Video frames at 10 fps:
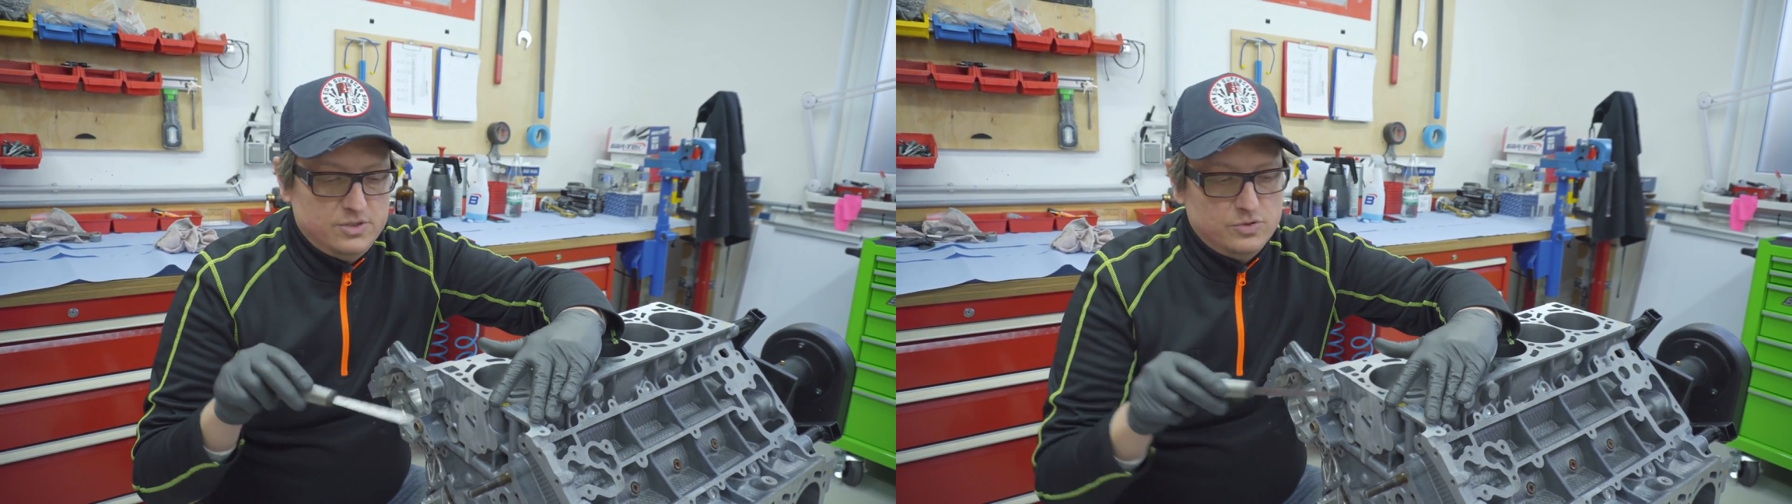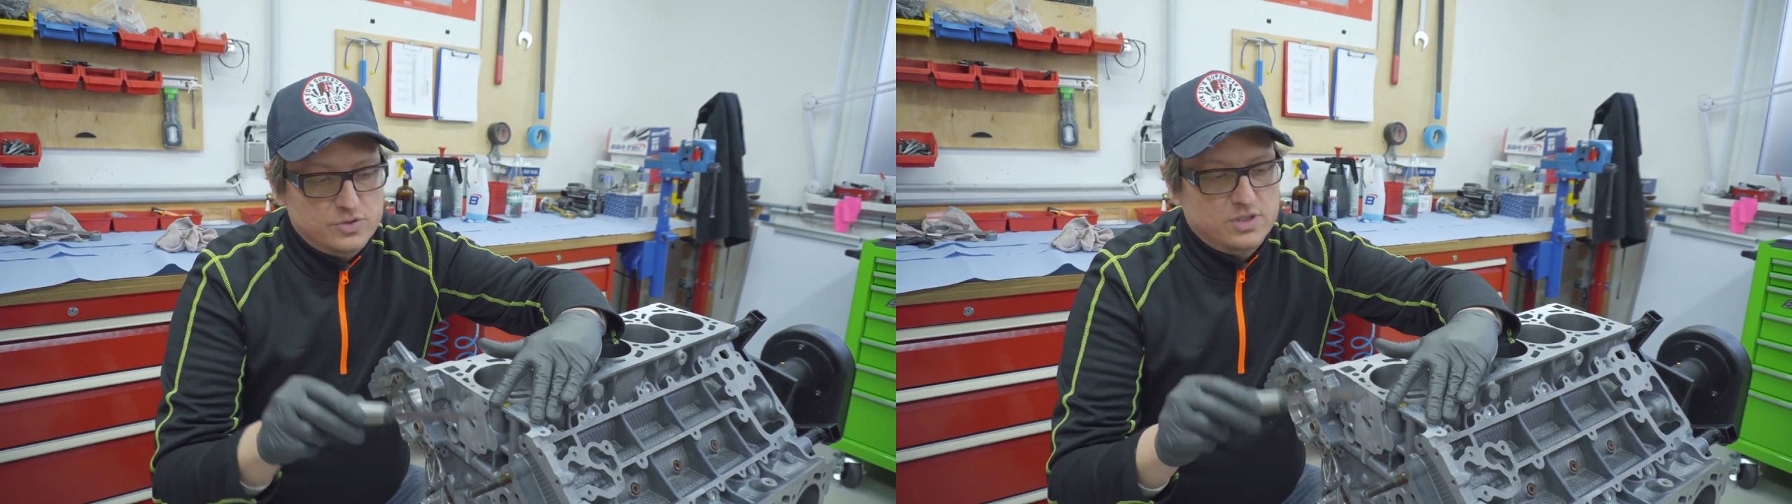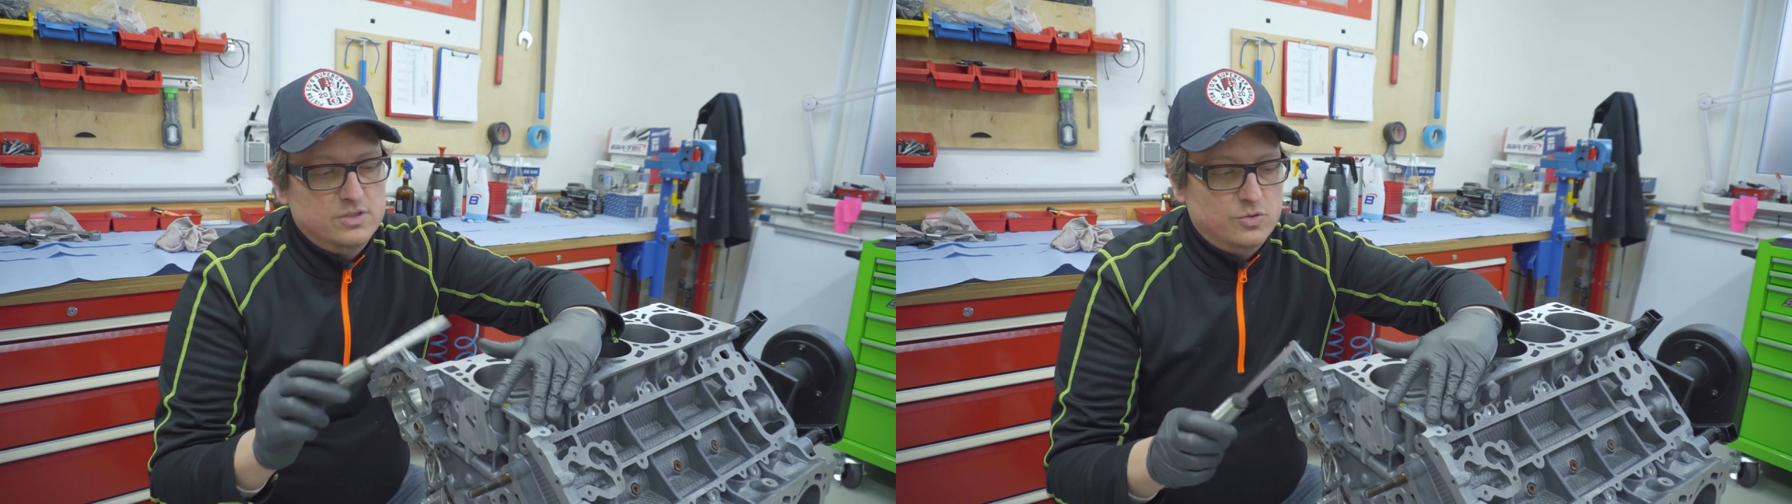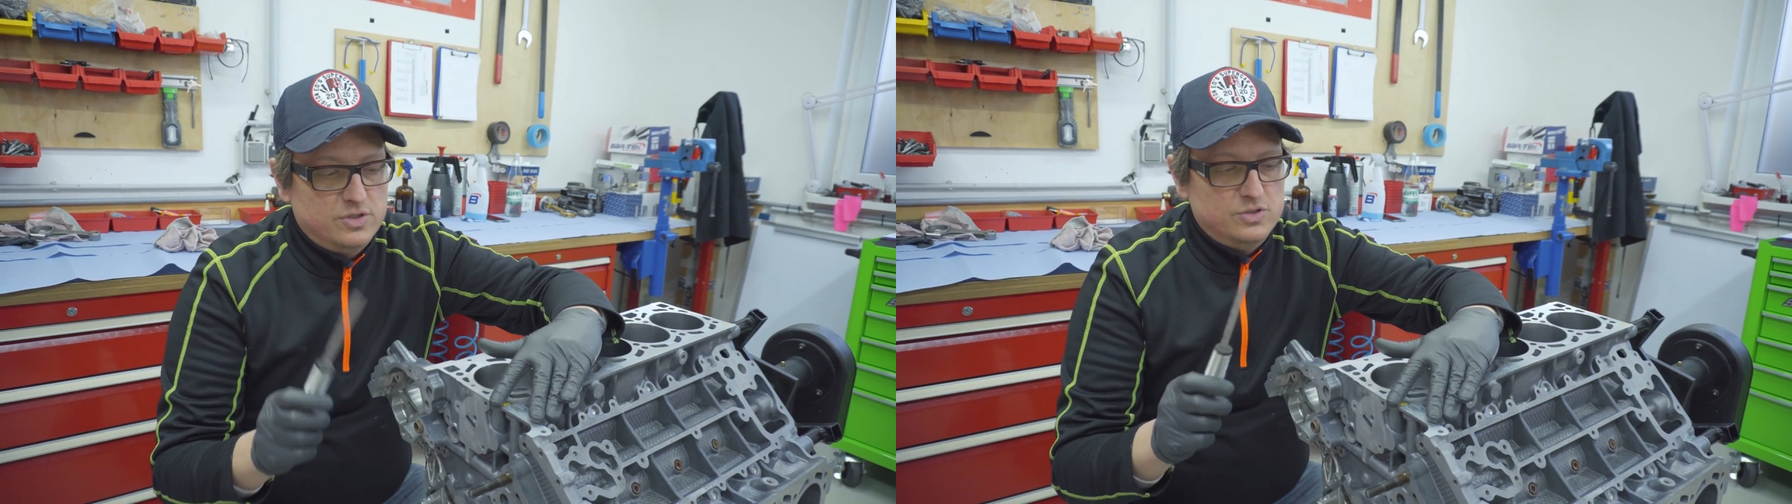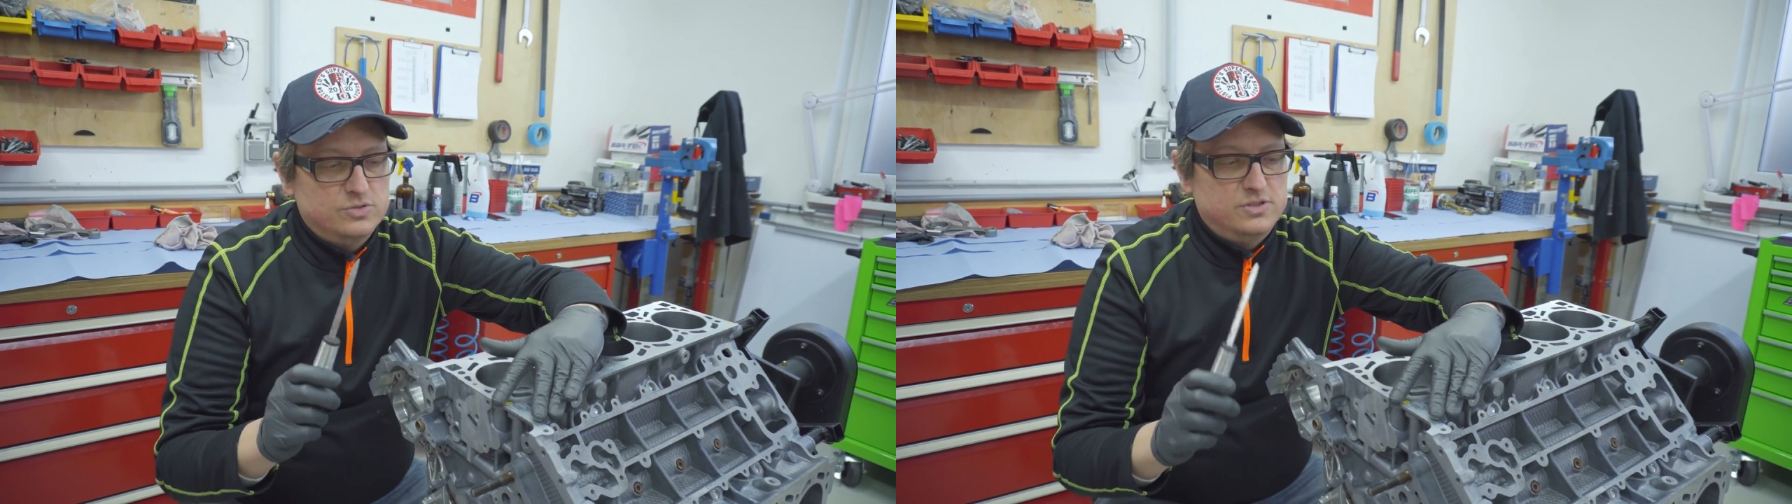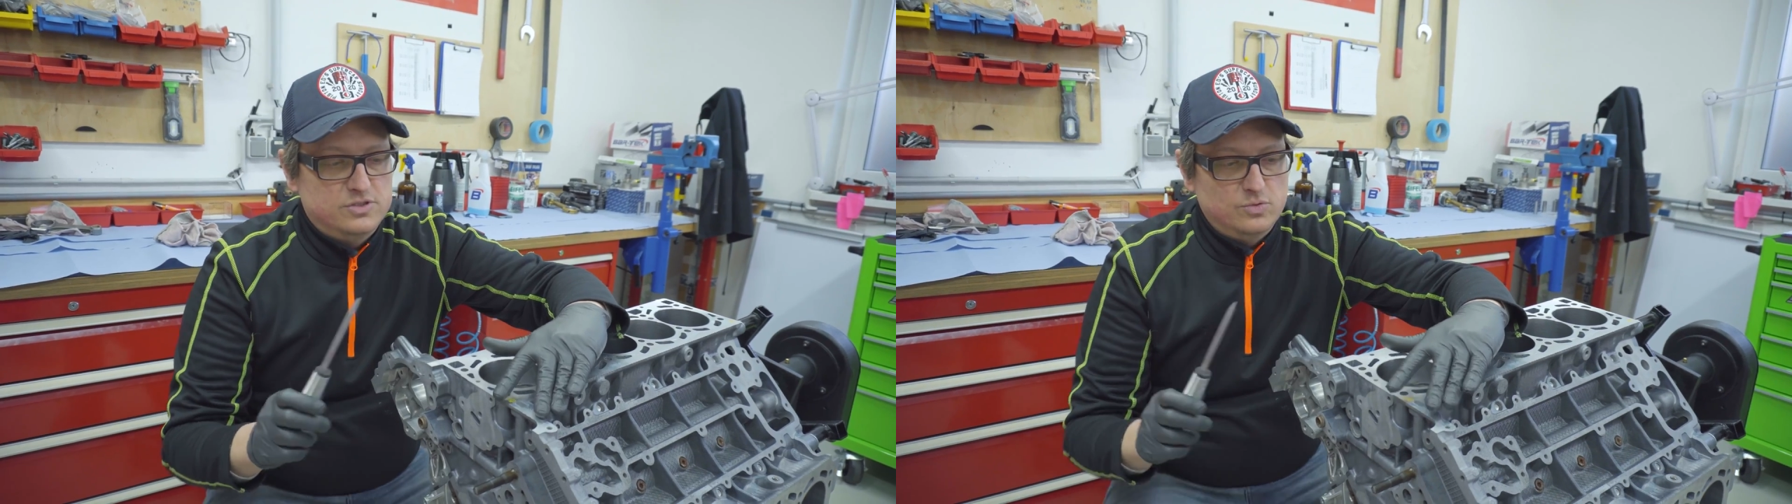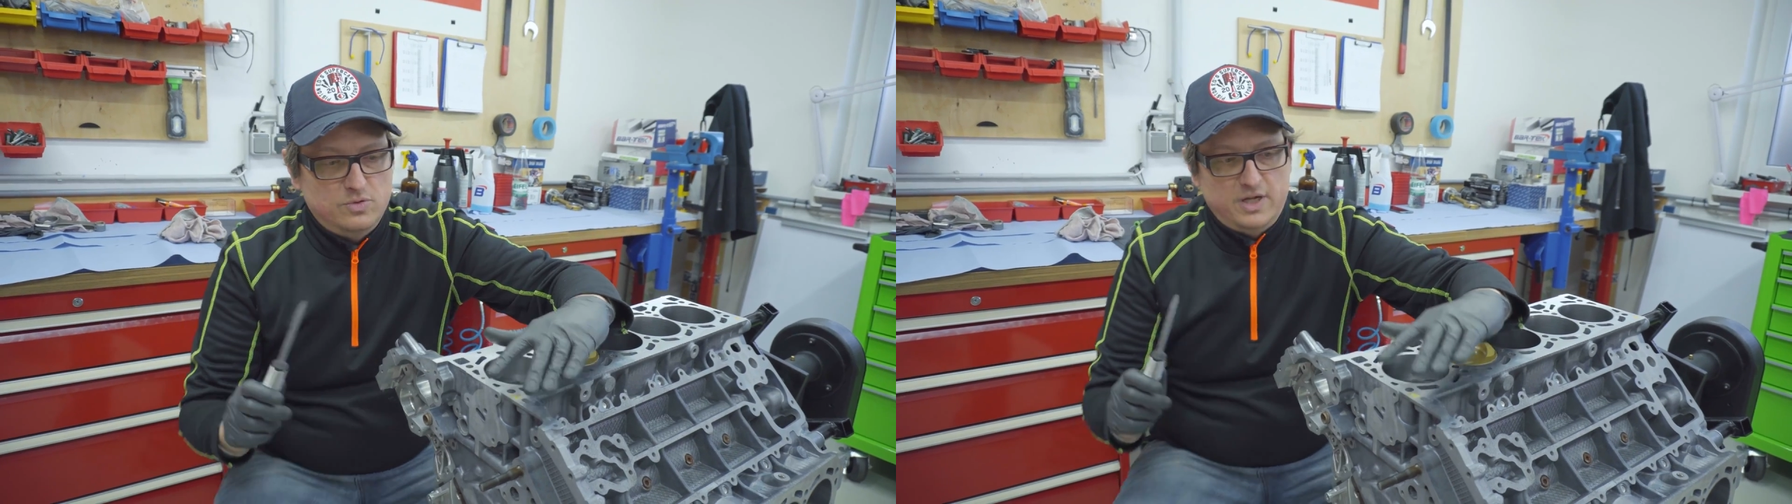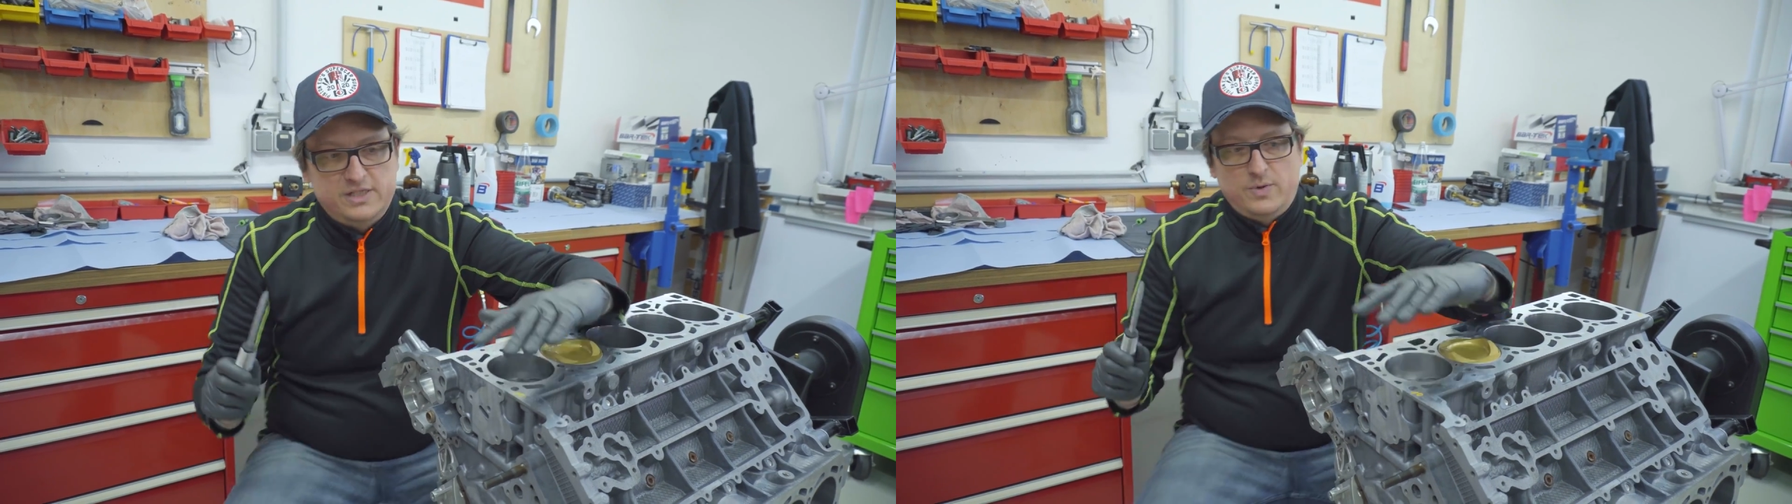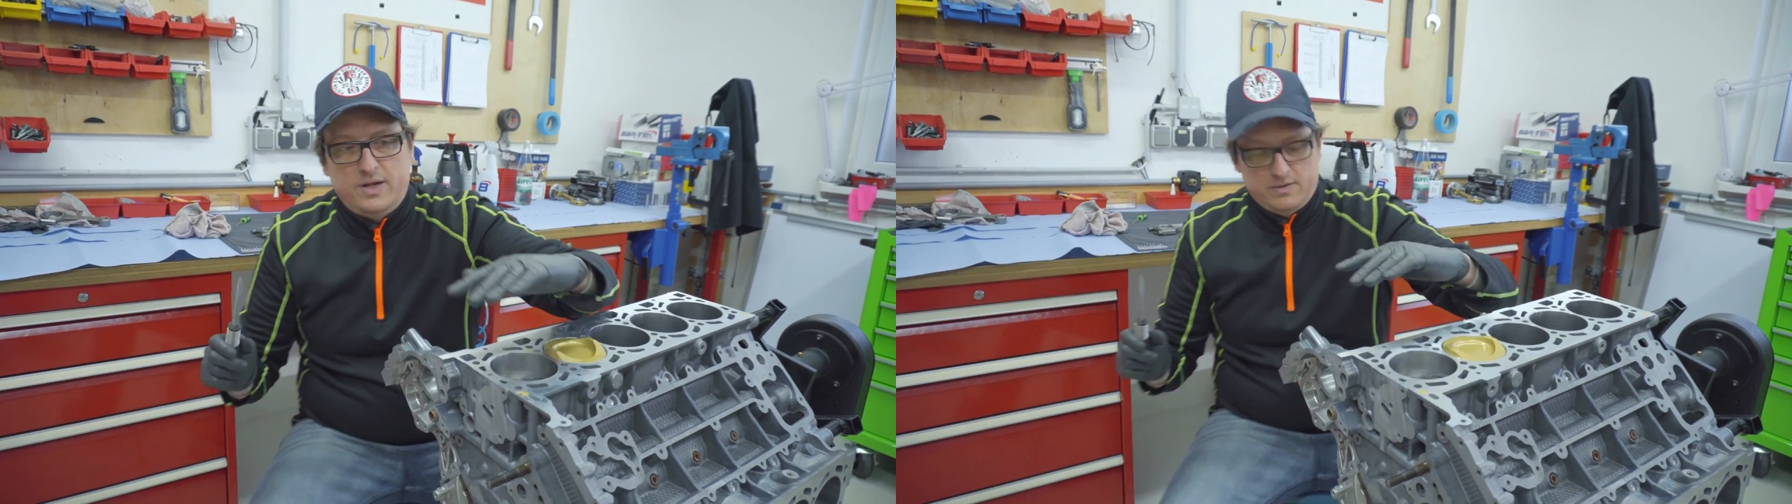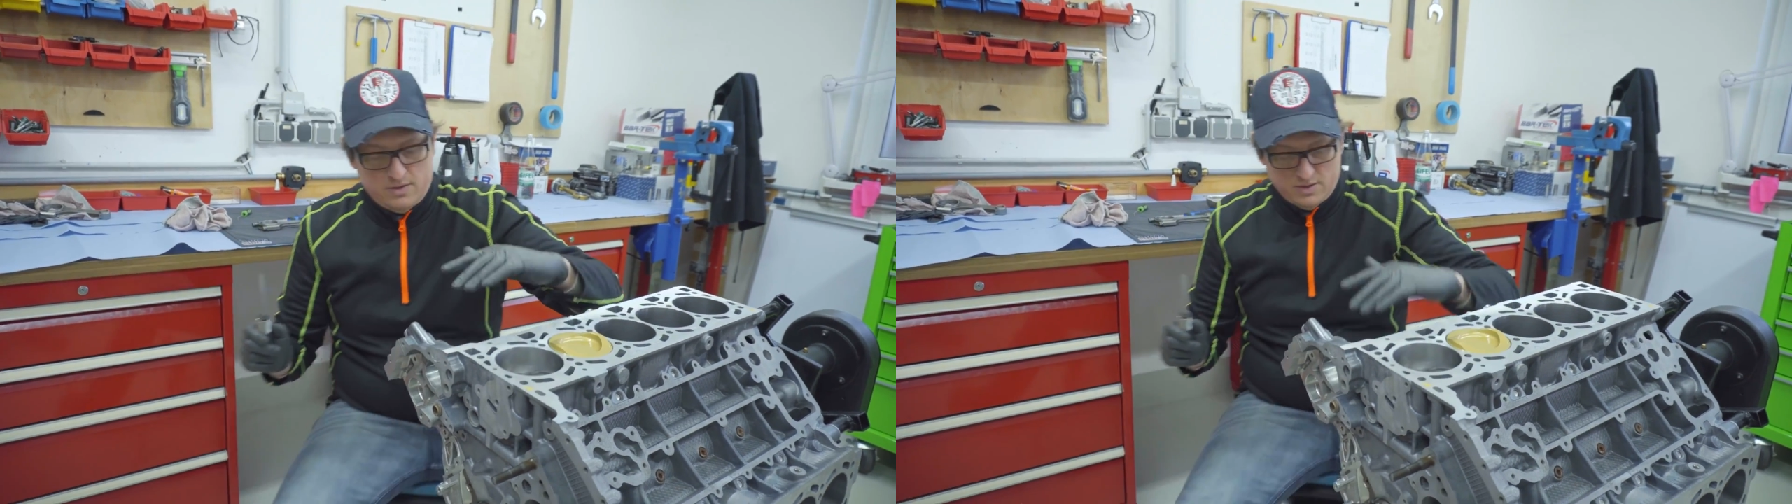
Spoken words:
you can use this tool as well.